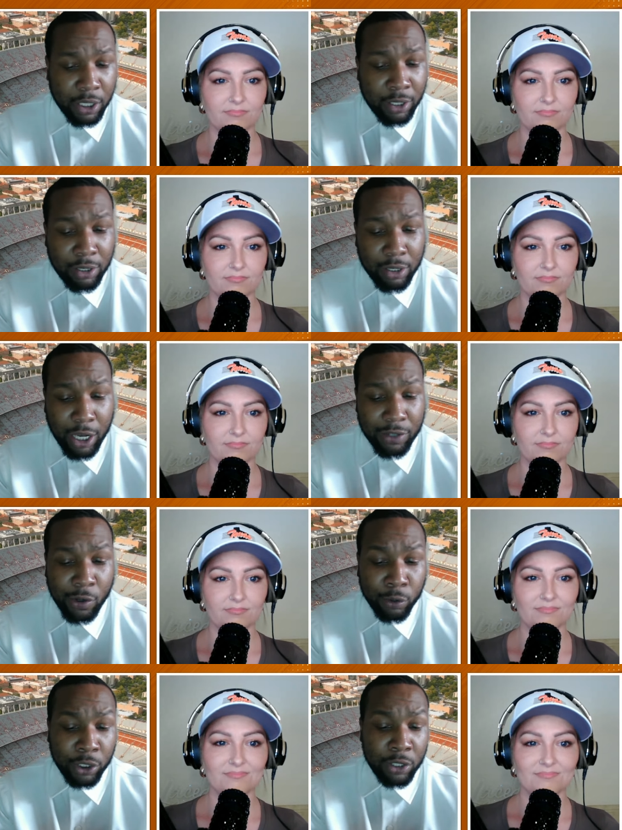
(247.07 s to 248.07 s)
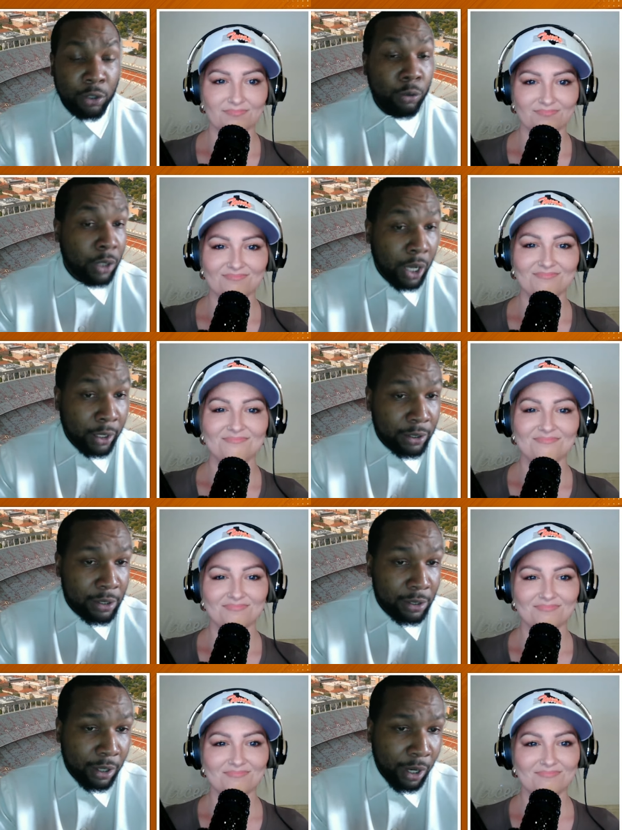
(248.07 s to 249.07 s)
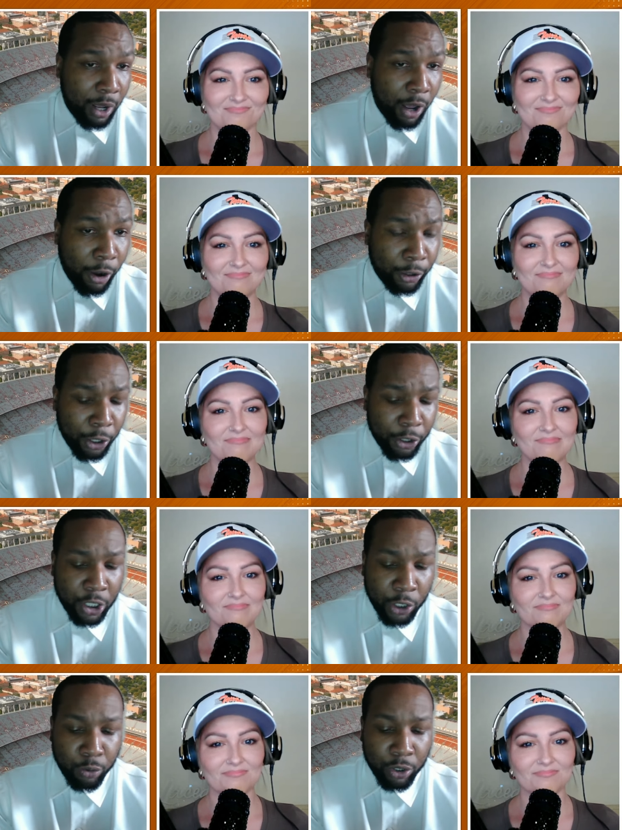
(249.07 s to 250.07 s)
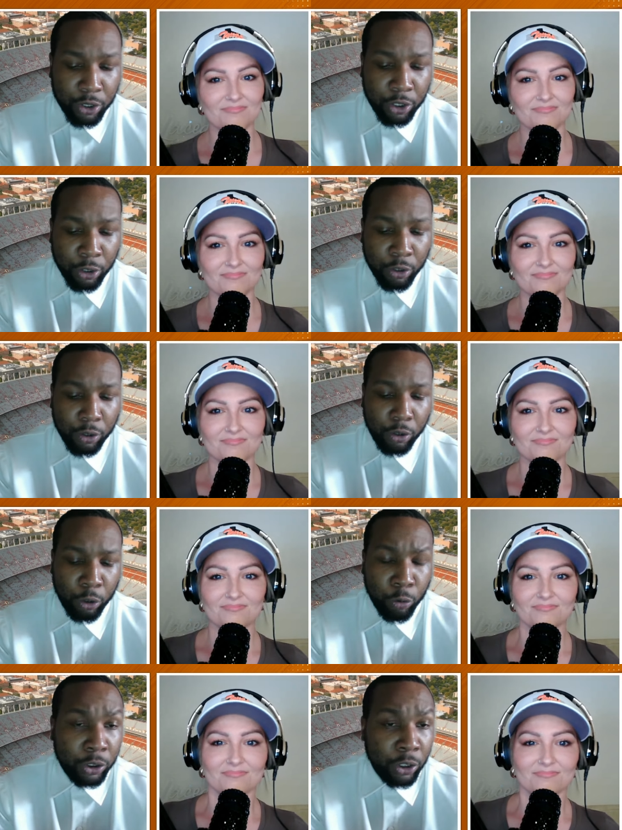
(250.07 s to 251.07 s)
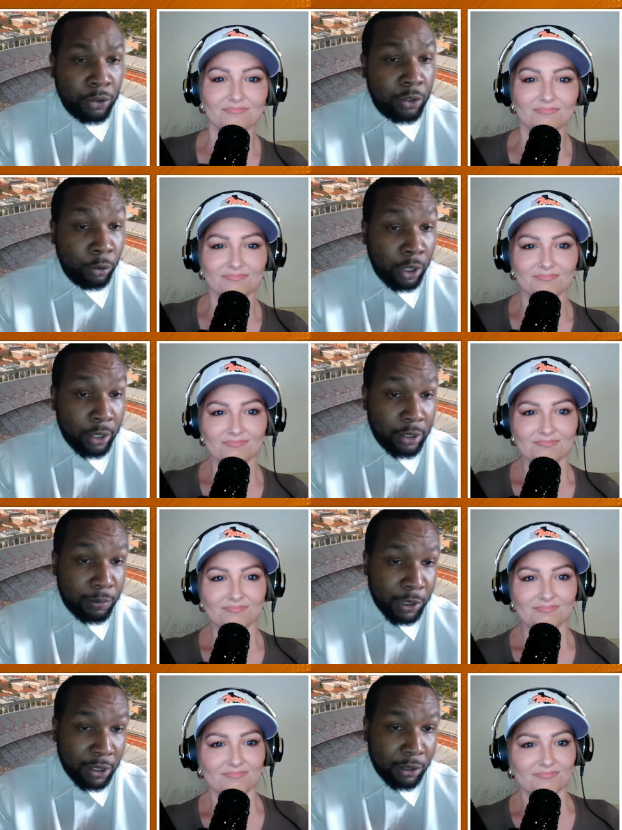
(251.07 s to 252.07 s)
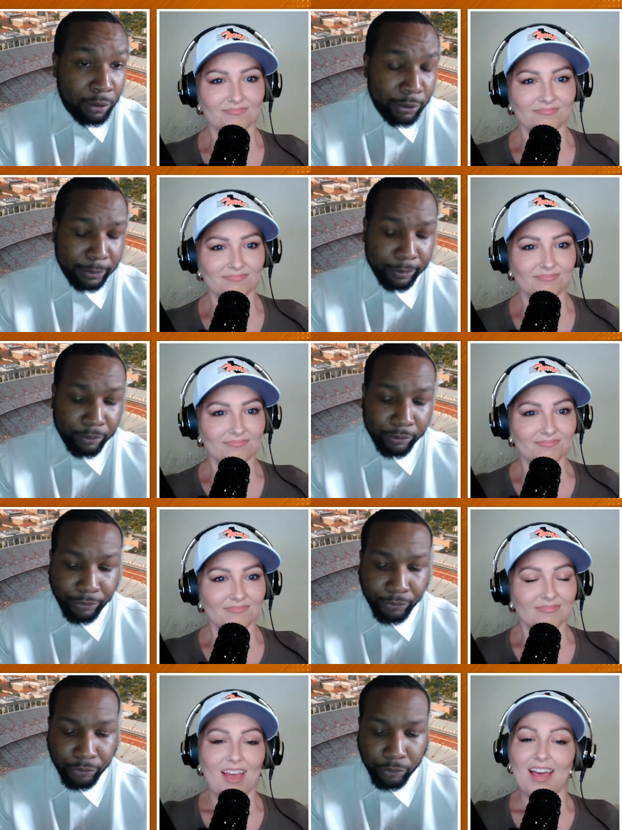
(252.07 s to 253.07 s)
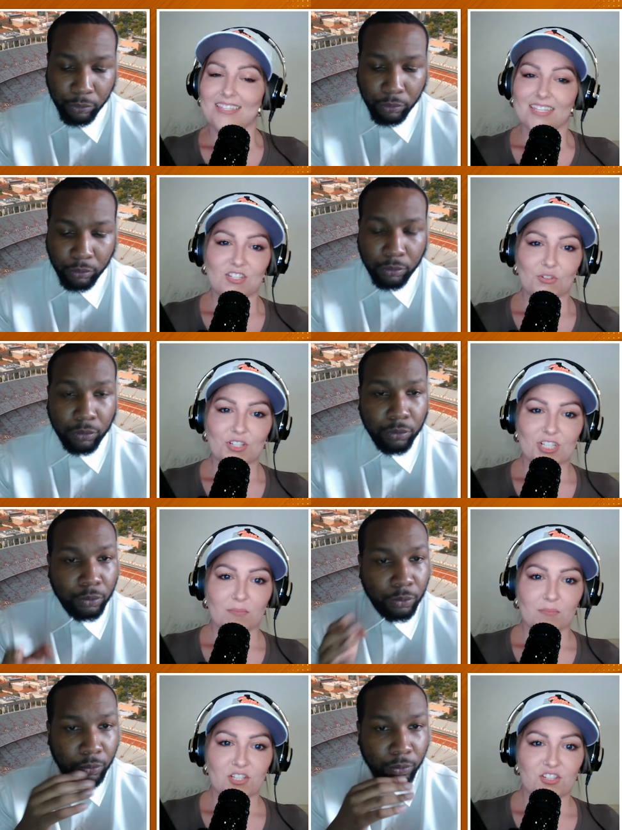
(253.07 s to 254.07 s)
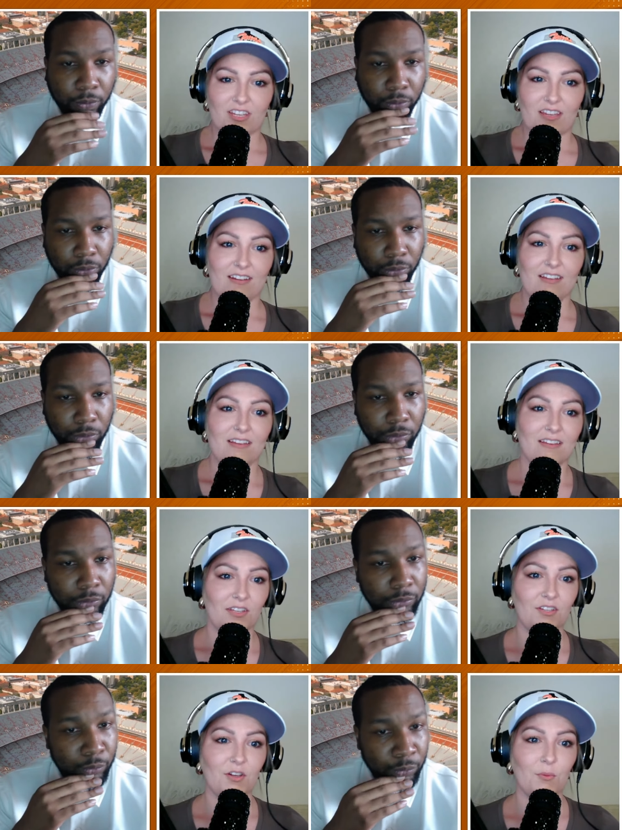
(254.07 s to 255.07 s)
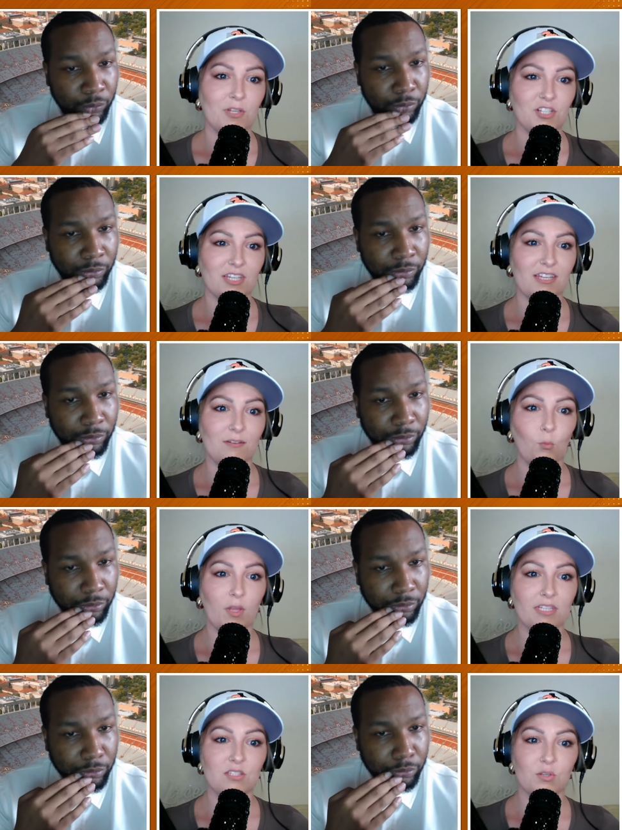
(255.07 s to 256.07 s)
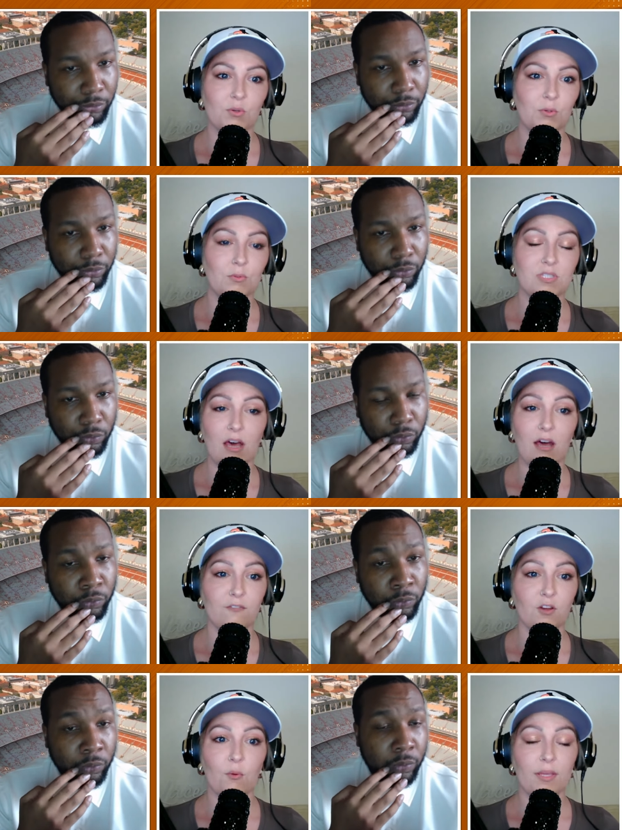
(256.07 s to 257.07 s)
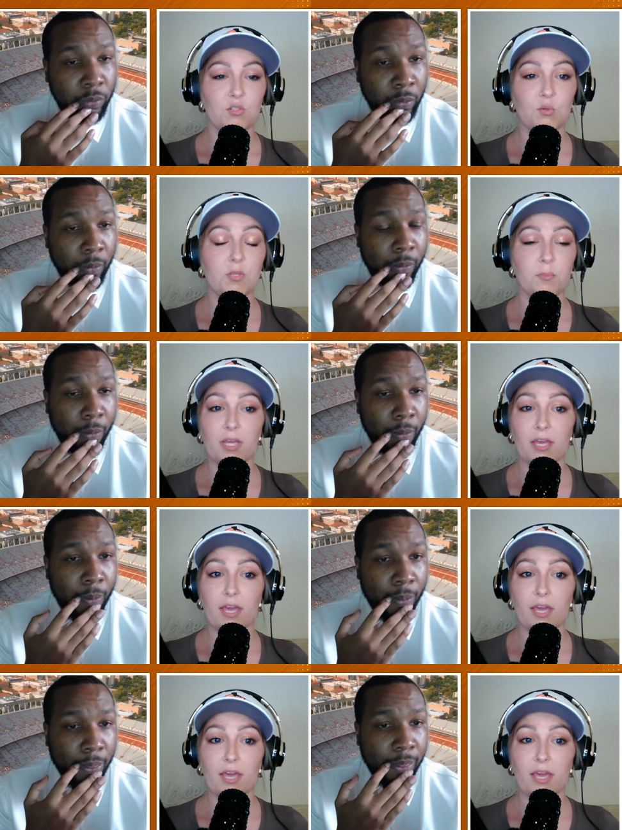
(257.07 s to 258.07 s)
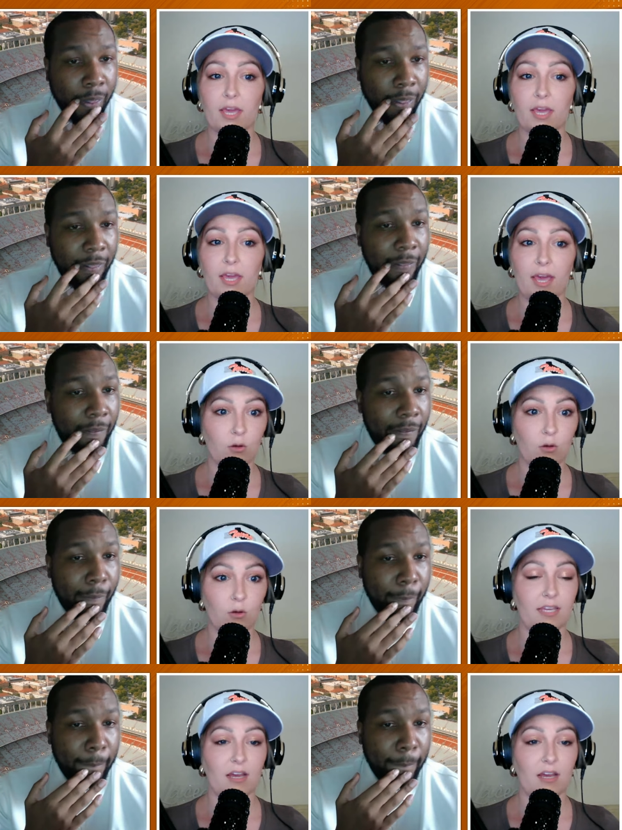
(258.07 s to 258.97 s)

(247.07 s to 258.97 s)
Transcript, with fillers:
Speaker 1: Texas has only two losses on their schedule this year, who would those two losses be to?
Speaker 2: I said Georgia and Michigan. You know, Michigan, week two, tough, going to the big house in a very